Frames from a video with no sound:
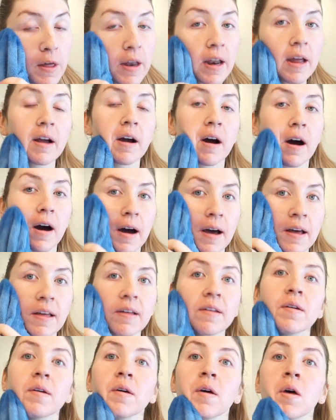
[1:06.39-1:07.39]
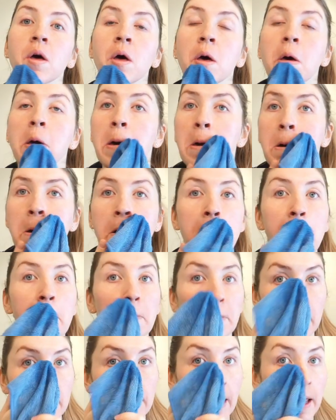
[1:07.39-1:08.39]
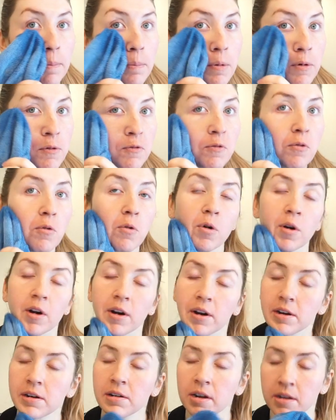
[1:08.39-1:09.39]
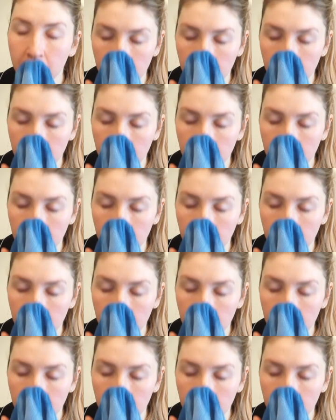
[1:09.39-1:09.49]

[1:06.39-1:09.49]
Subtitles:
that I got the night before.